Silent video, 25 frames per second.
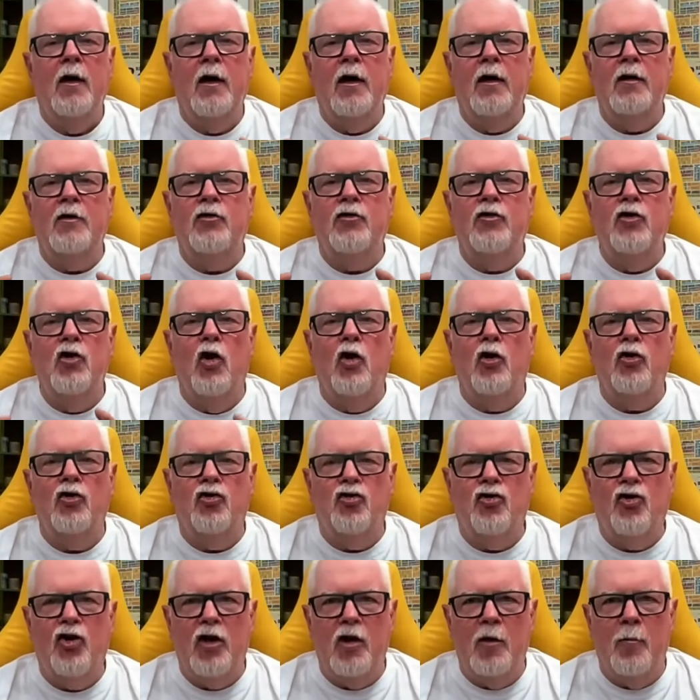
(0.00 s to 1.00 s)
it's not
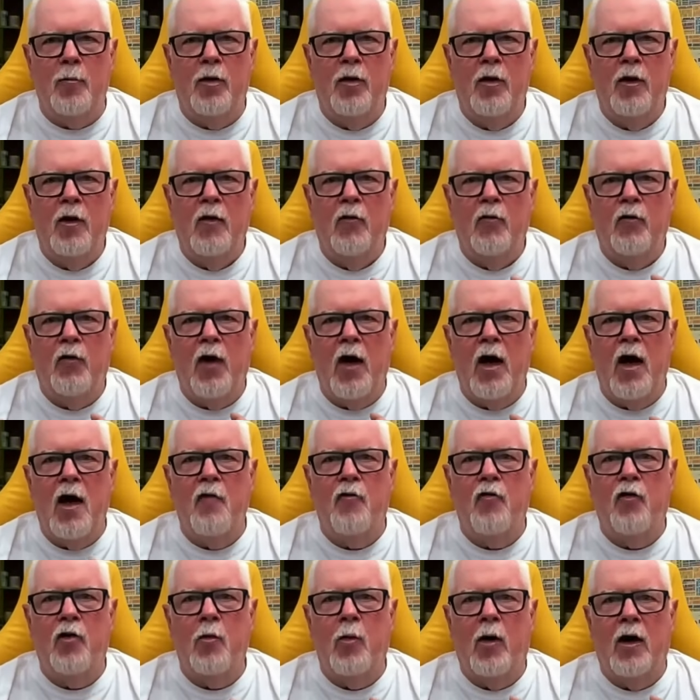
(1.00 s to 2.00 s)
cheap for
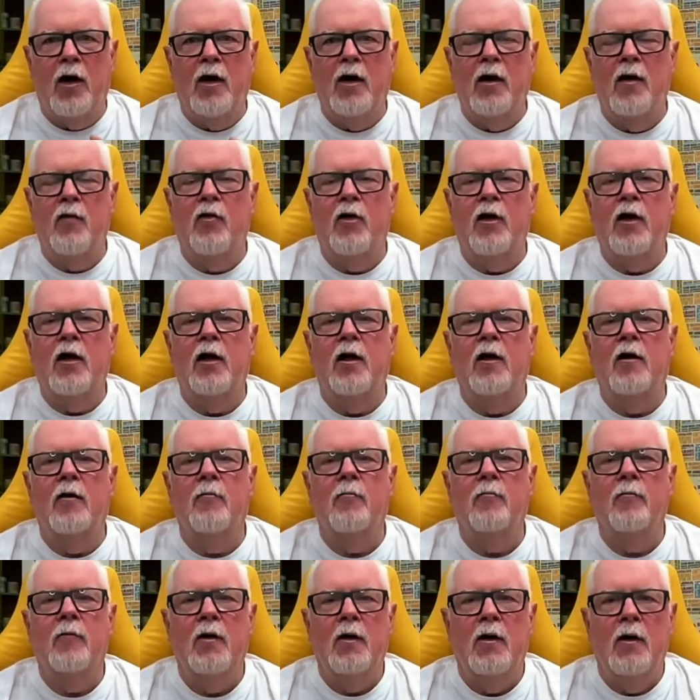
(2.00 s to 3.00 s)
everyone living here.